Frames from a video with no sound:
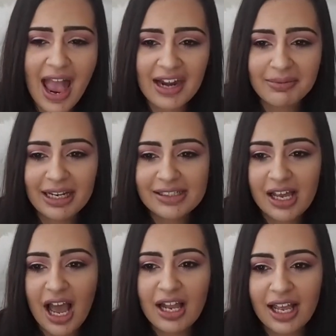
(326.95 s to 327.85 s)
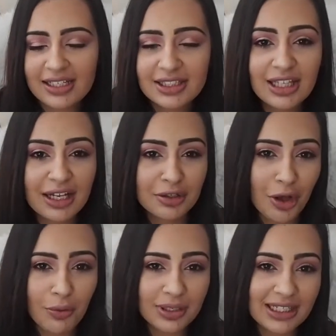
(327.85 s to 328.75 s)
And I mean, I like to like
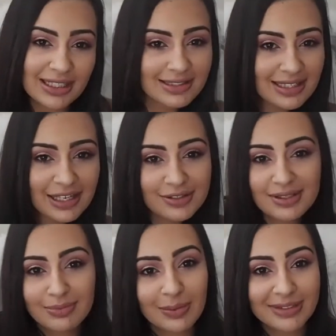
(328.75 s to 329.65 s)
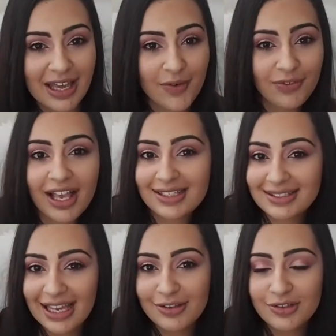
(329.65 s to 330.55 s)
go in and see, because sometimes it has like
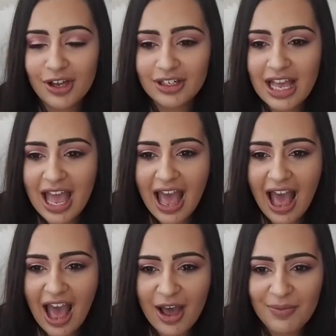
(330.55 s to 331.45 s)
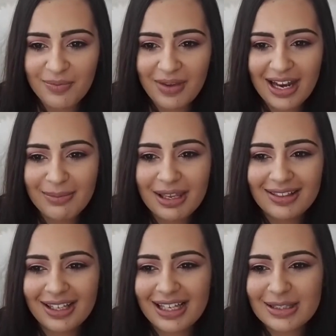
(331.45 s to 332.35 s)
sales on. And I
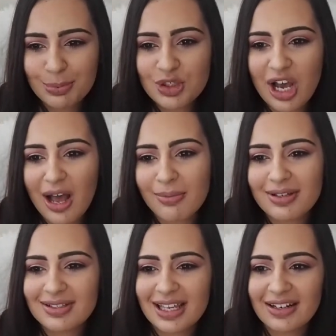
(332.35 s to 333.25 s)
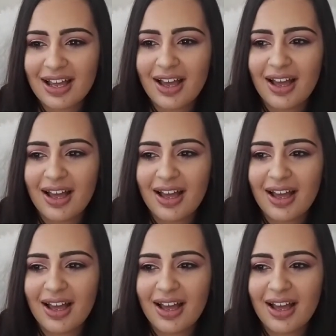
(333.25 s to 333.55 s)
mean, like, it's pajamas and